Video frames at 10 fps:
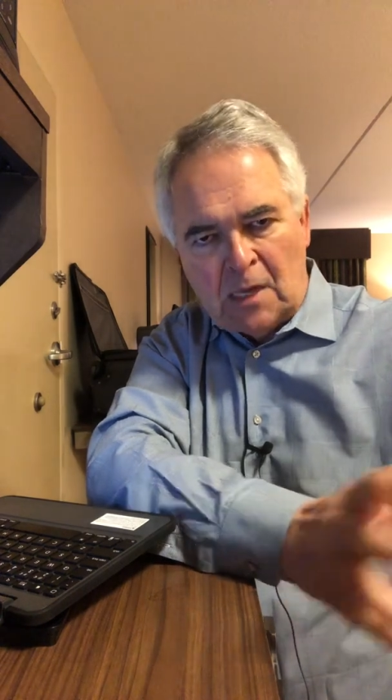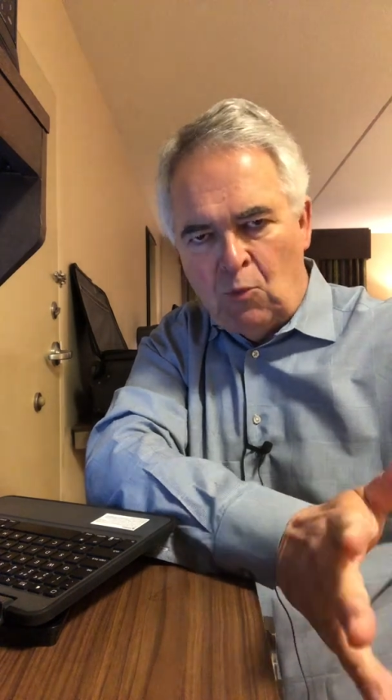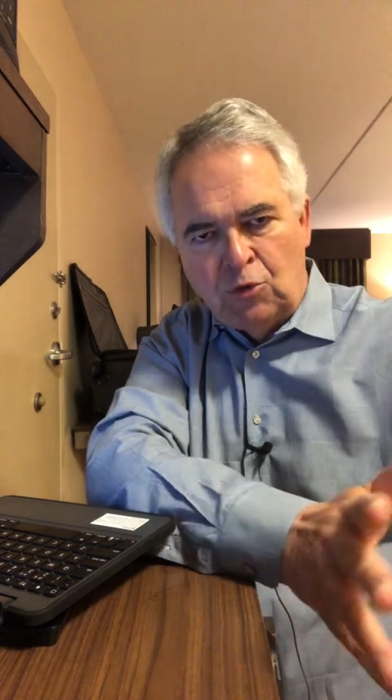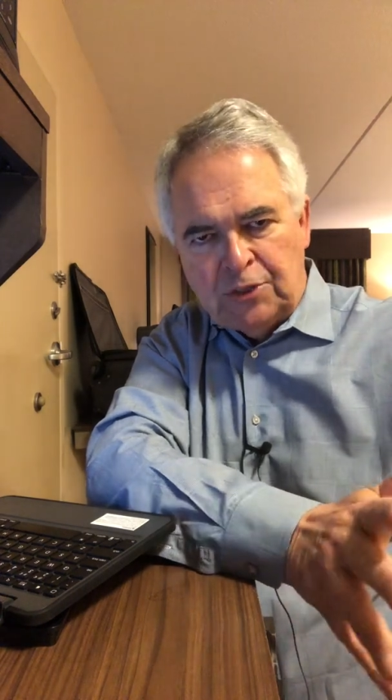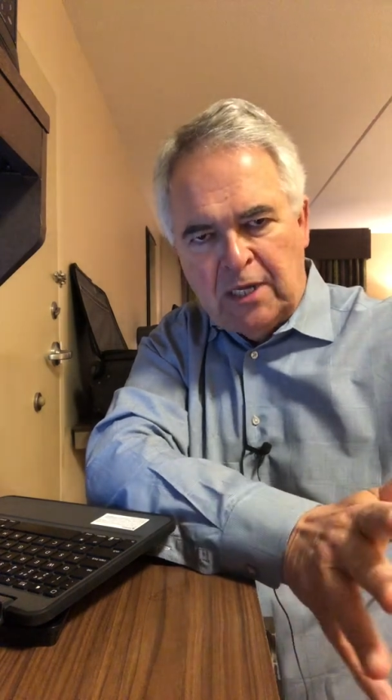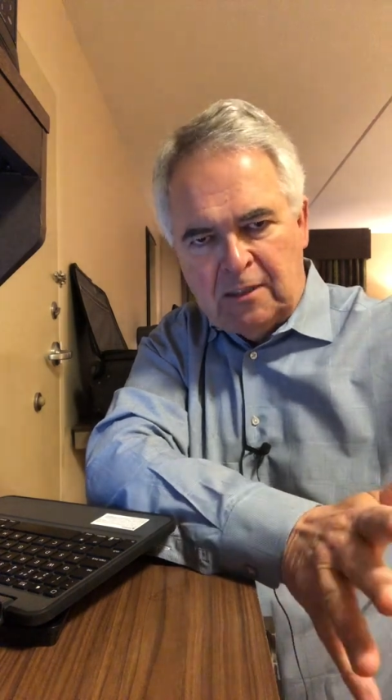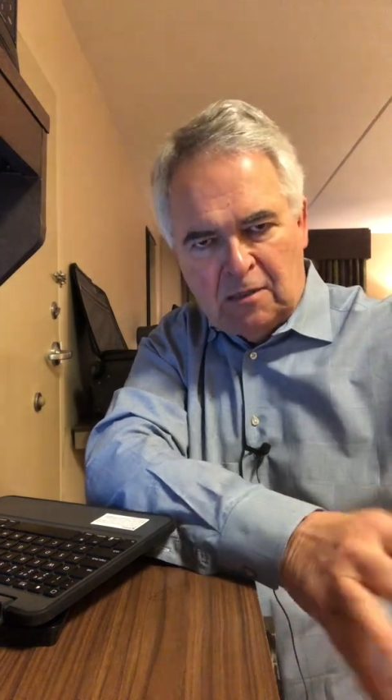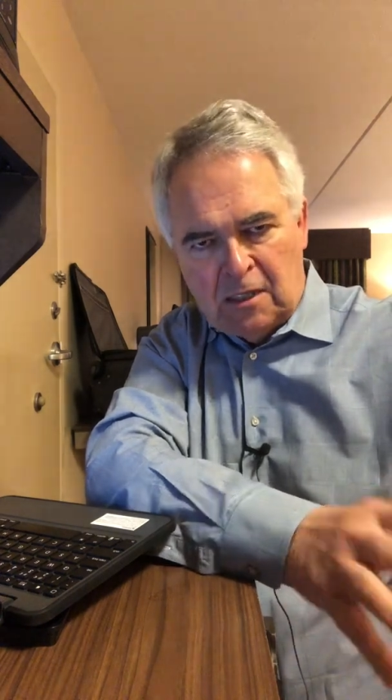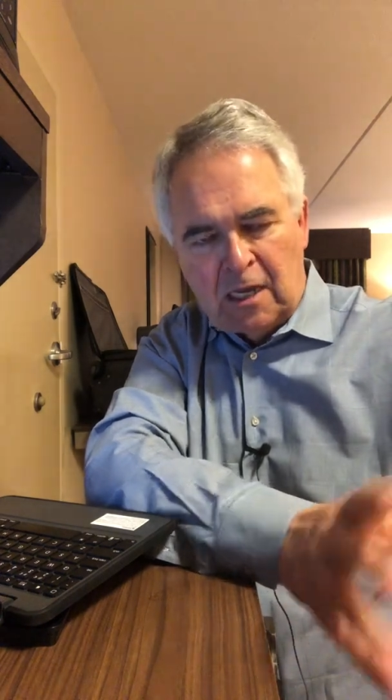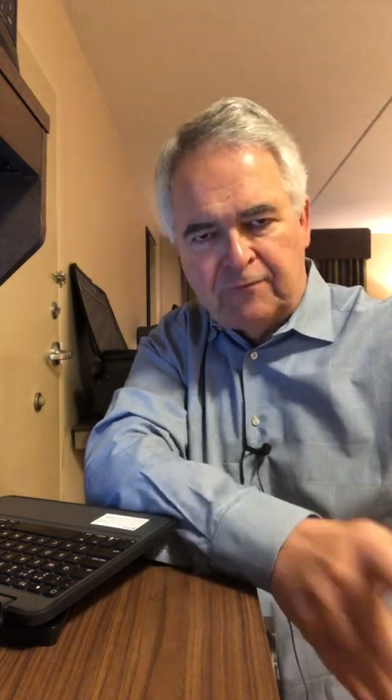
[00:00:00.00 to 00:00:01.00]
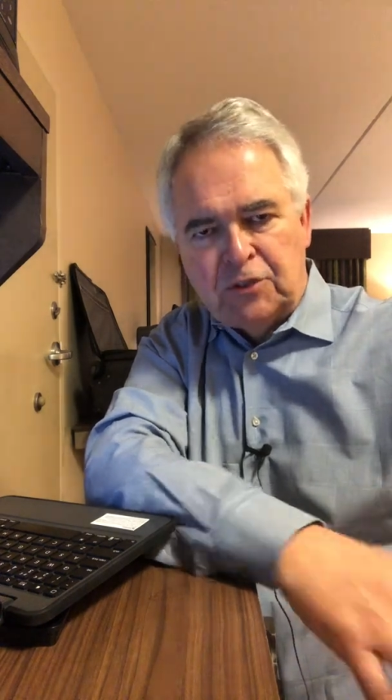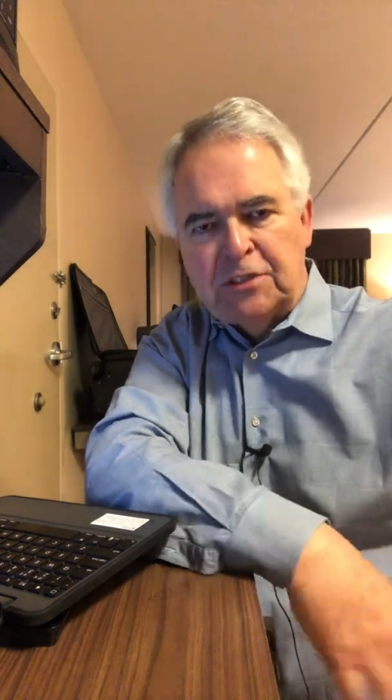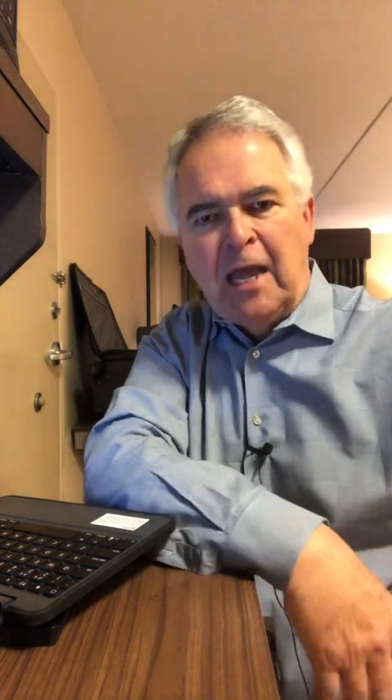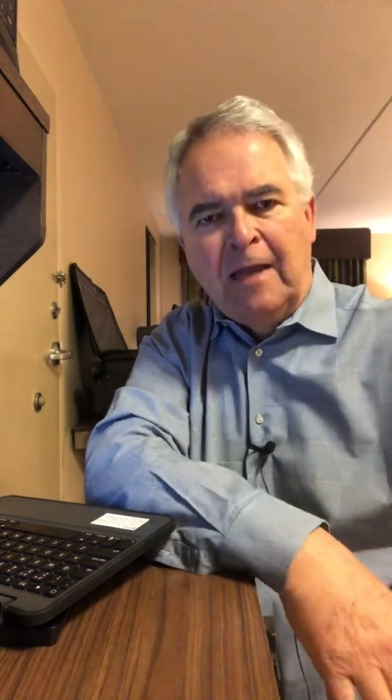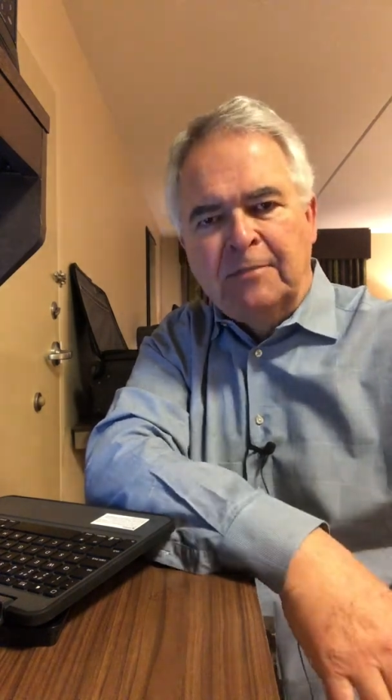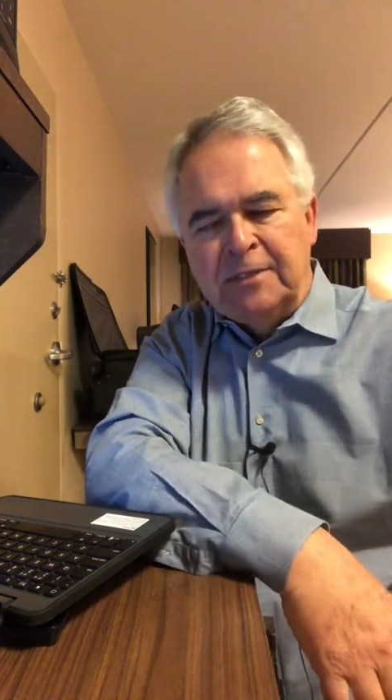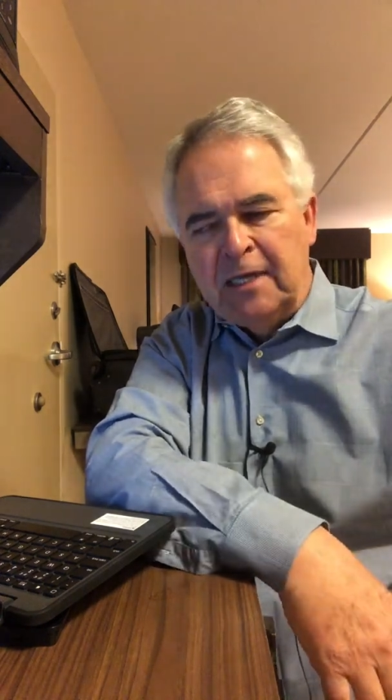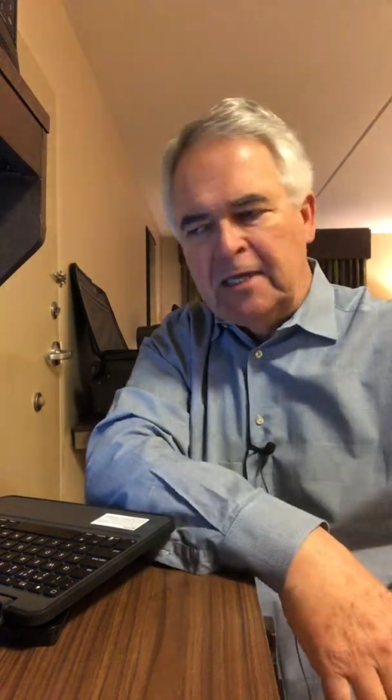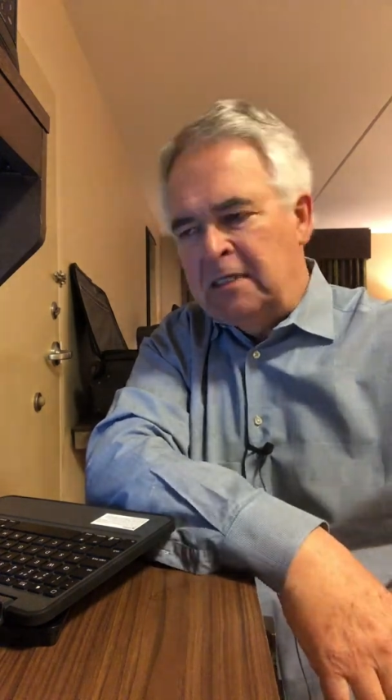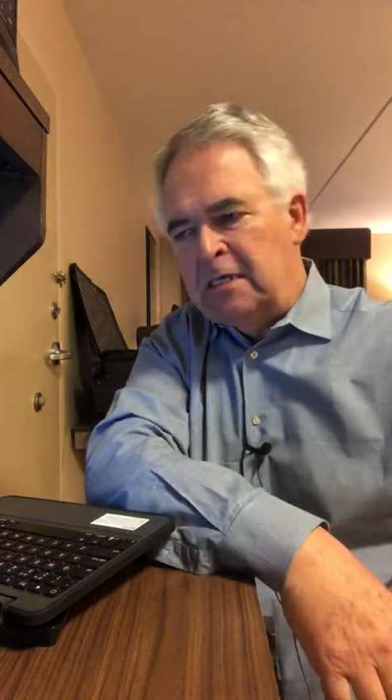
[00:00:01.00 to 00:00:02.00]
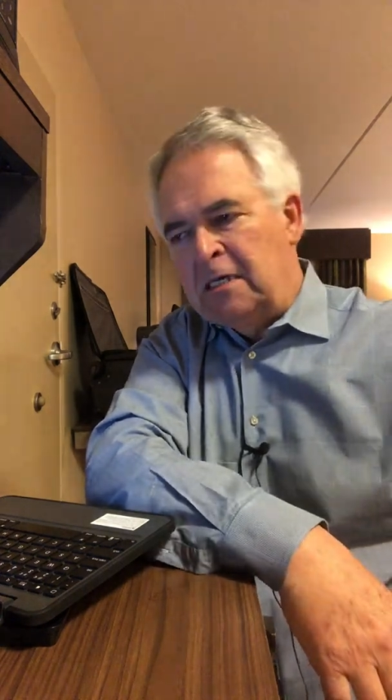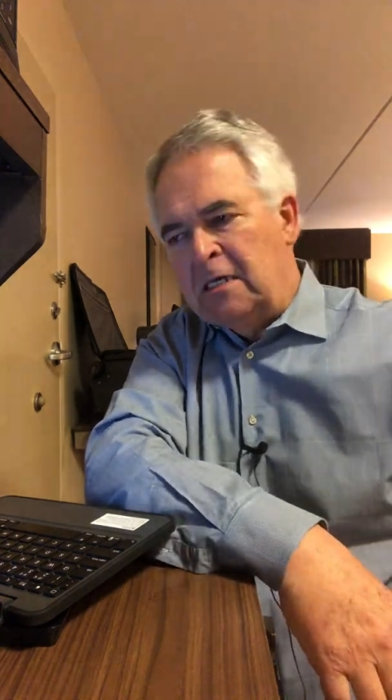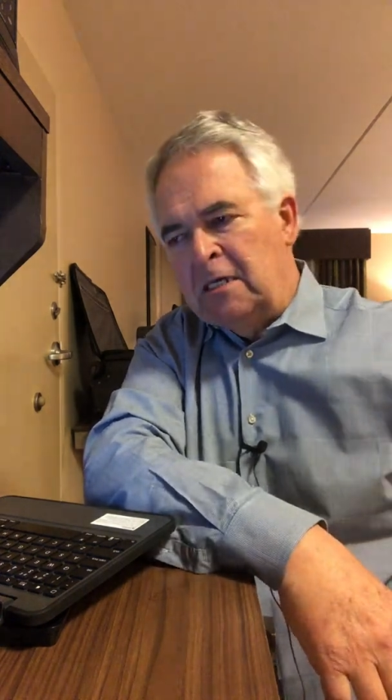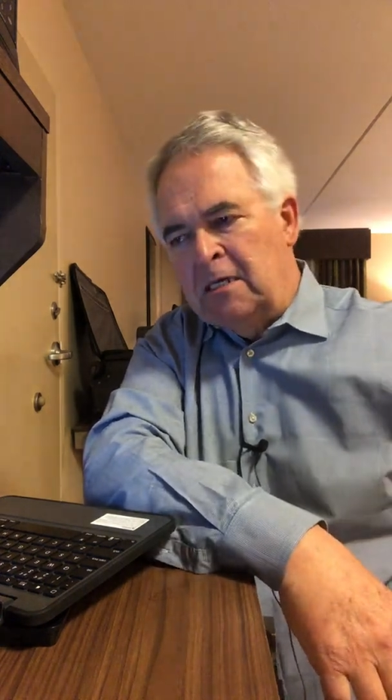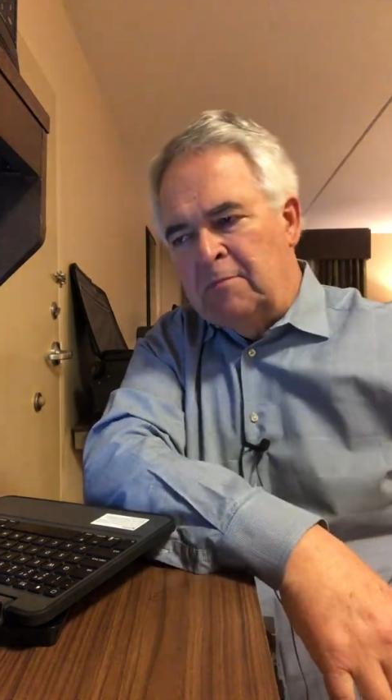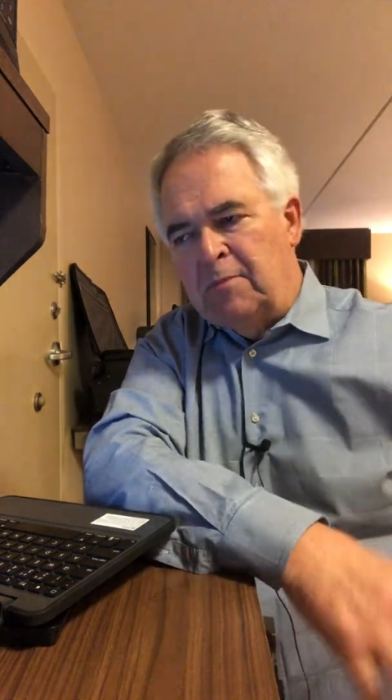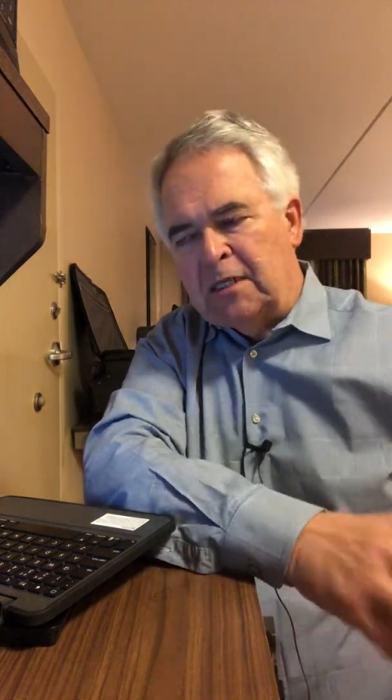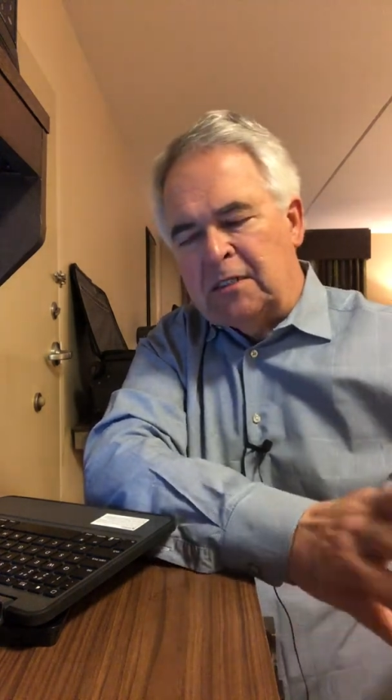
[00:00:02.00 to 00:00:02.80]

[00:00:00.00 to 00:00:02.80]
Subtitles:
I won't take a lot of your time today, but